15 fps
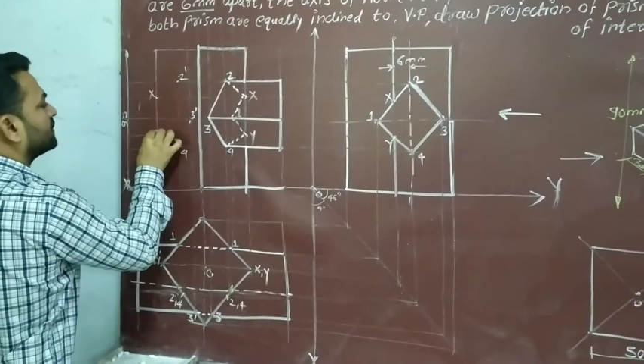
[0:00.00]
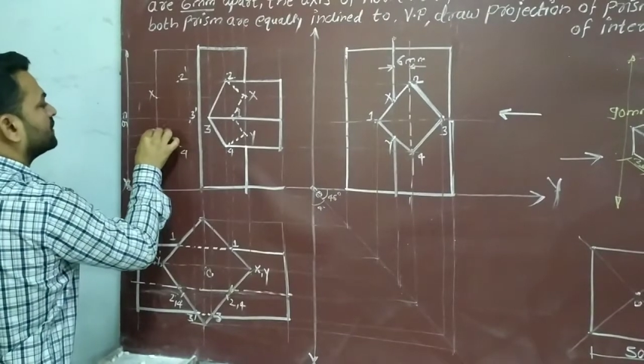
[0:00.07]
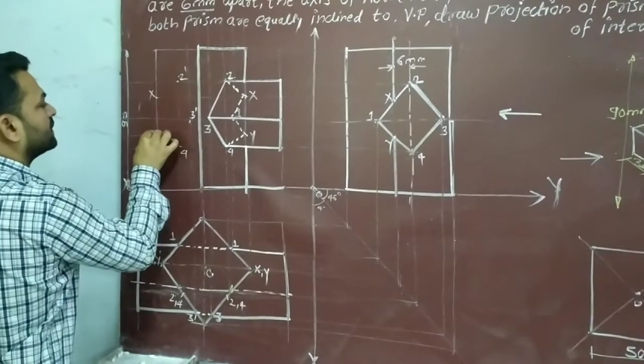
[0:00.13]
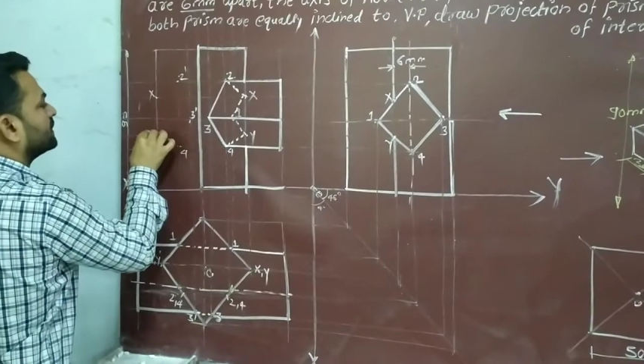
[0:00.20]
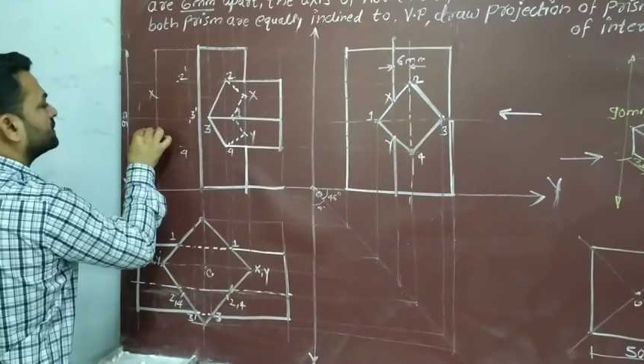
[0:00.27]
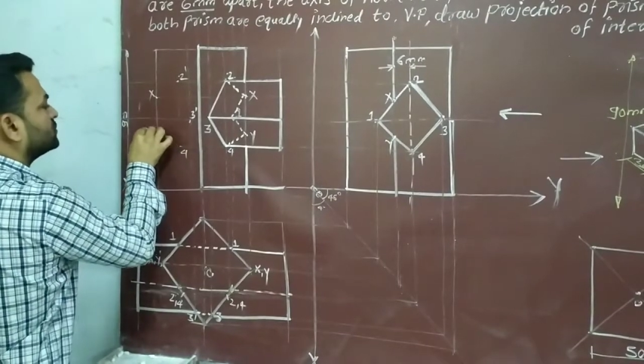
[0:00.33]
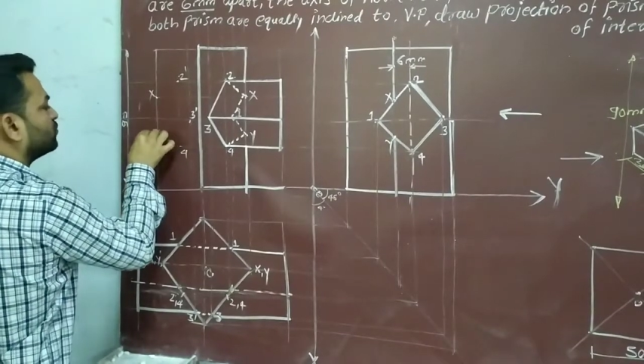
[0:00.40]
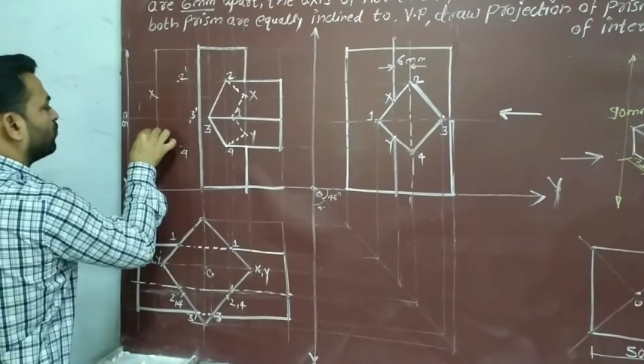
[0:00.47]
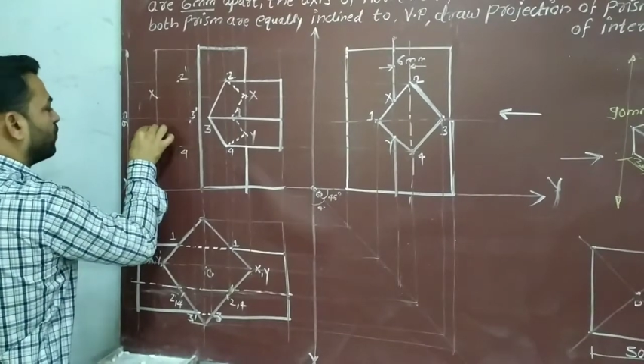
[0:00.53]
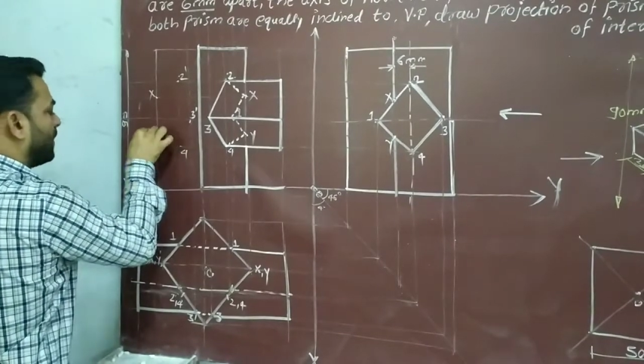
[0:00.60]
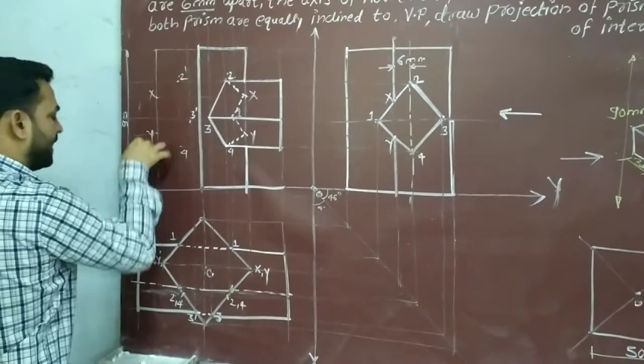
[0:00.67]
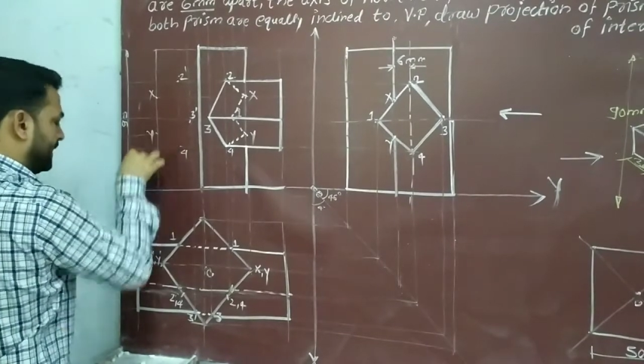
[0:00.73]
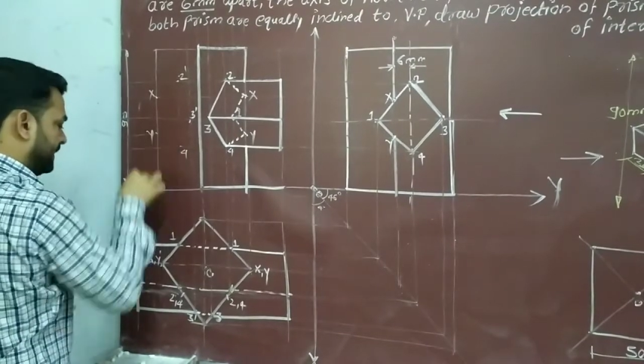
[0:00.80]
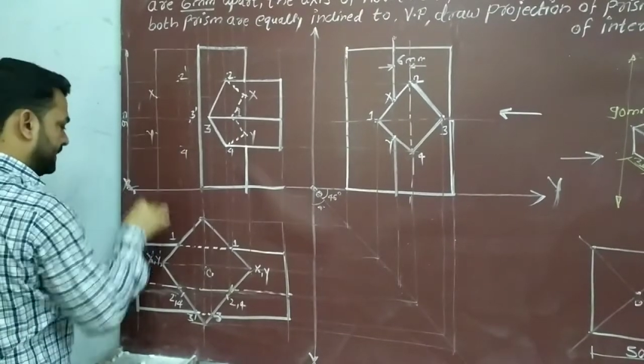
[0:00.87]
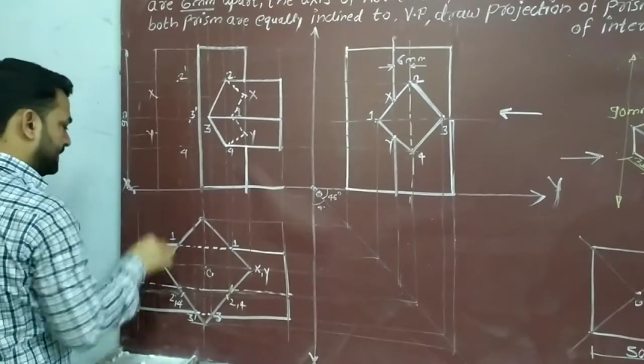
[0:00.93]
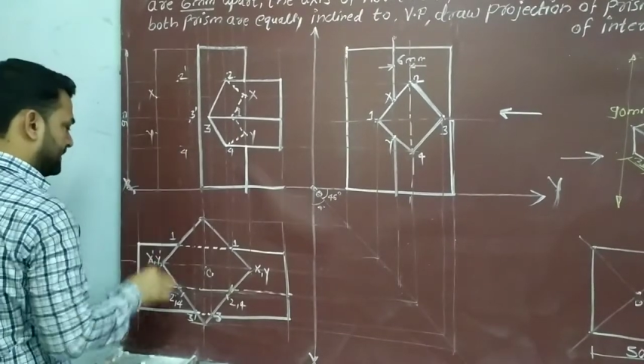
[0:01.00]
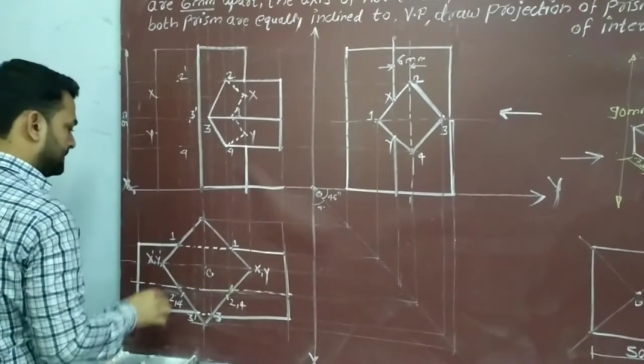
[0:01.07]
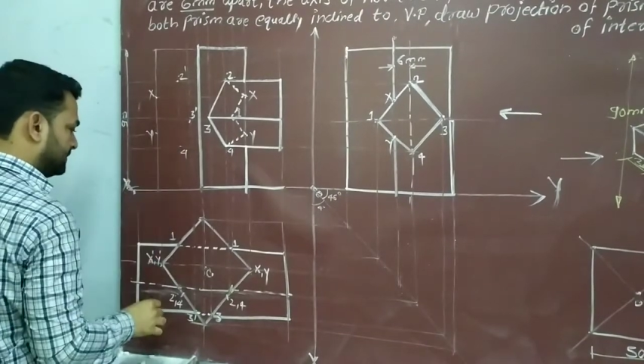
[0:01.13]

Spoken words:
Here is y.